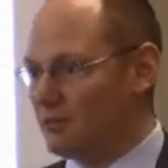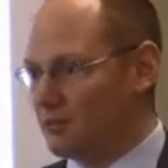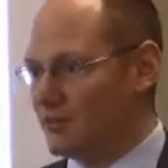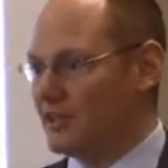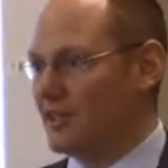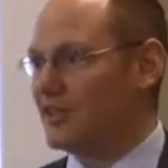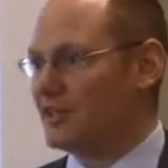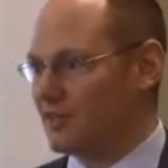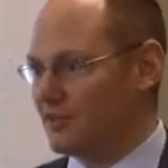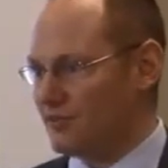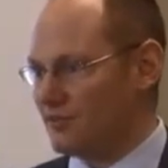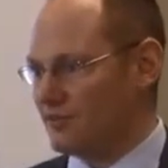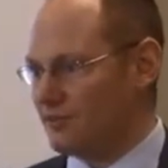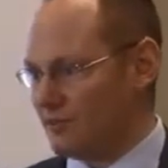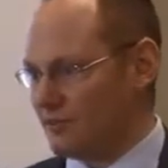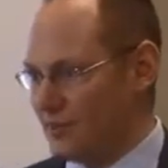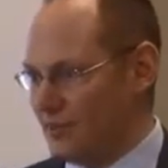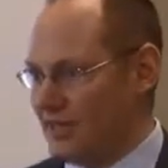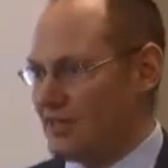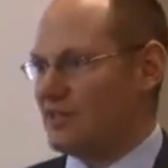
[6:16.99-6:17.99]
productive
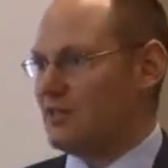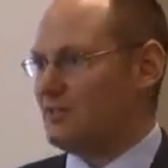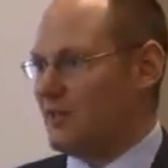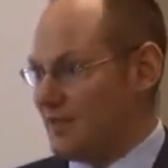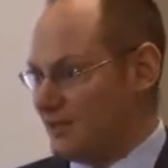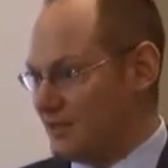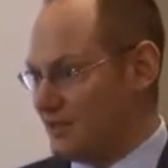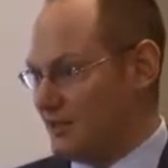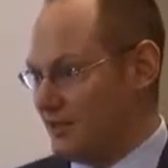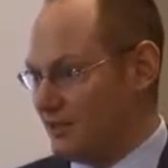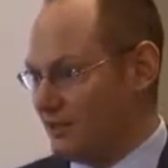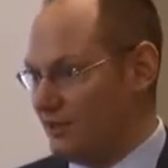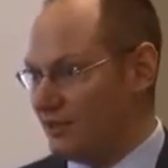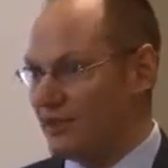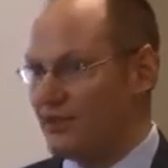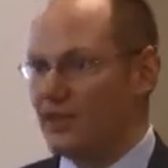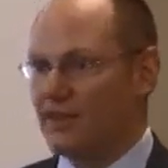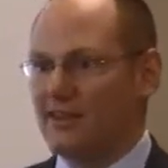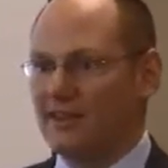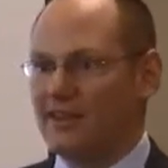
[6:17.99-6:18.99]
ways to make
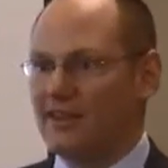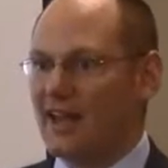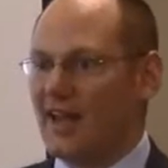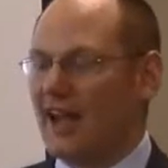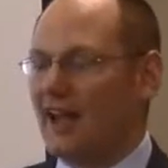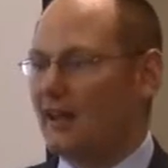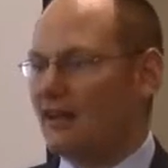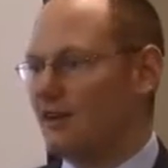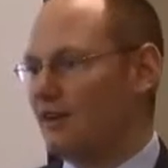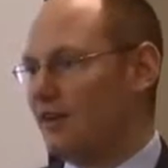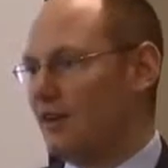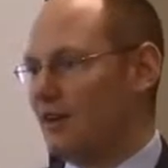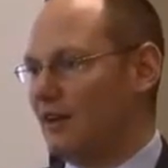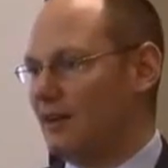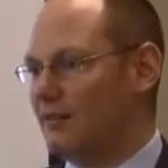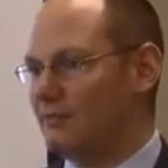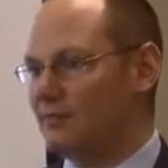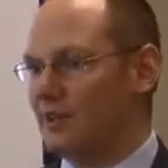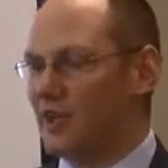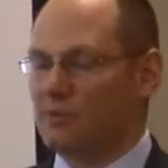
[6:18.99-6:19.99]
steel that
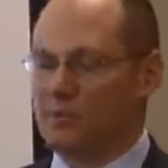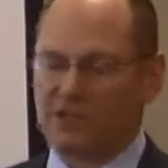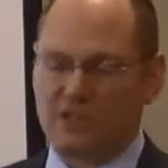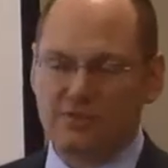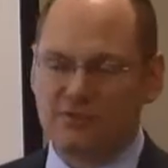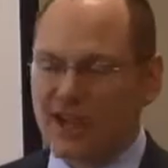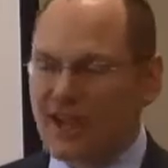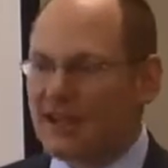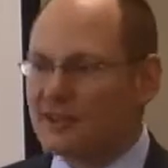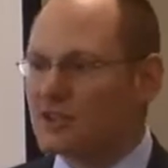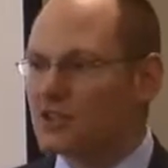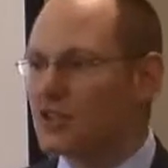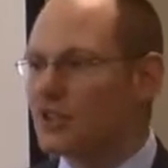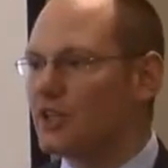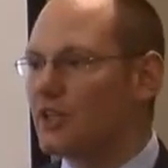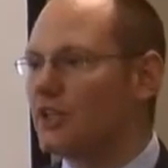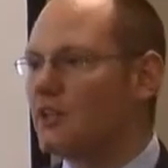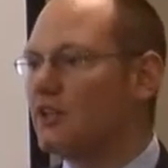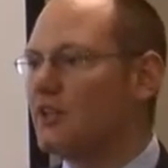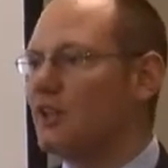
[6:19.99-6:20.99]
um, are much
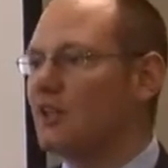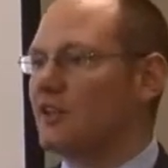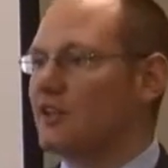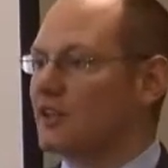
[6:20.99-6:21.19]
faster,